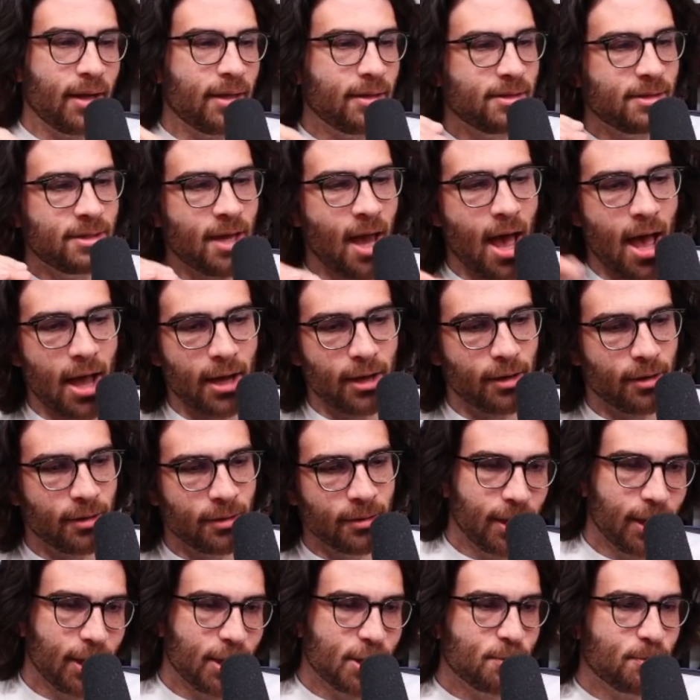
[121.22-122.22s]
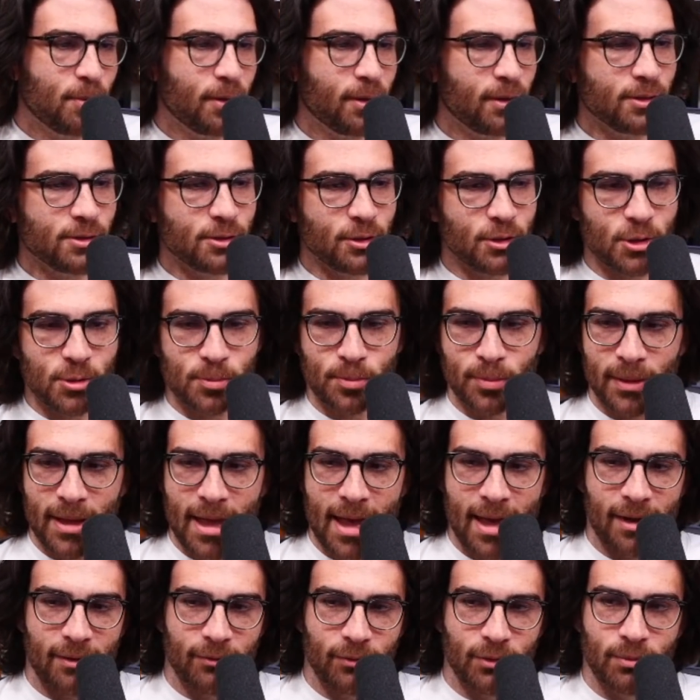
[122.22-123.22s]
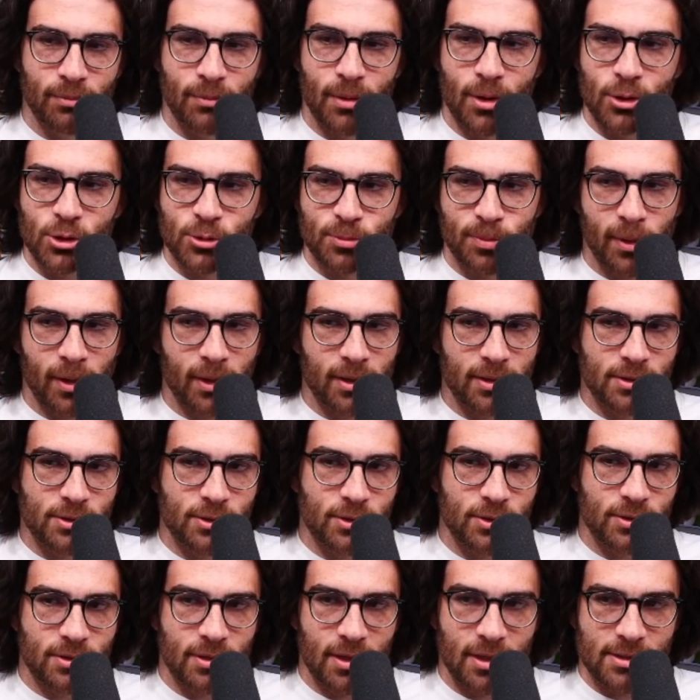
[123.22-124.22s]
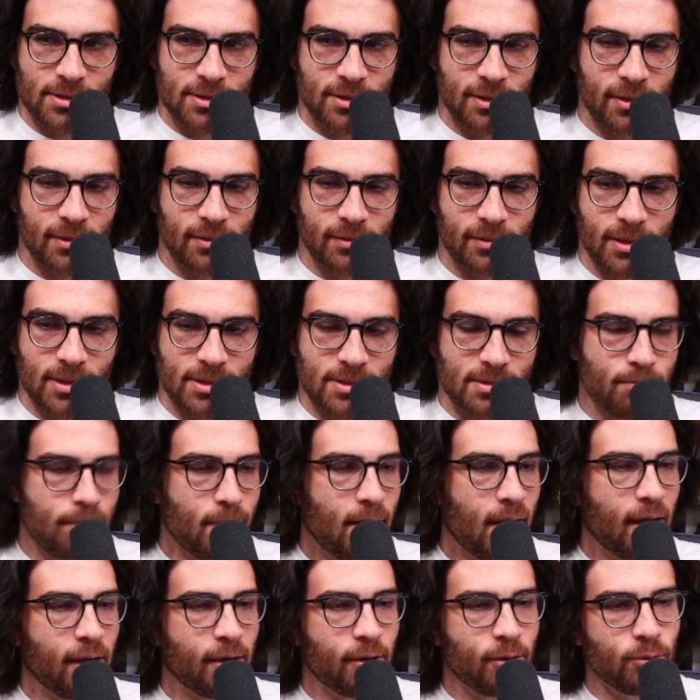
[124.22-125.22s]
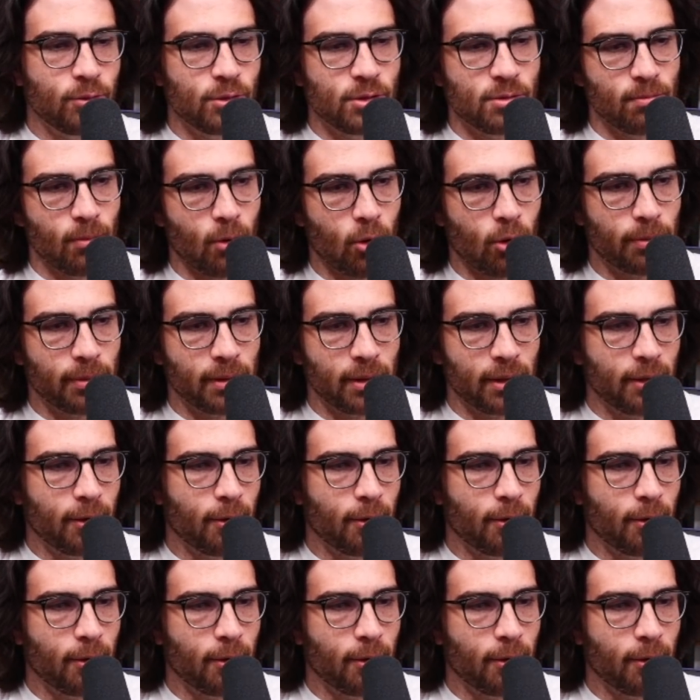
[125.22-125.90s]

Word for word: entire experience on this planet, for the most part, is just as a man who was morbidly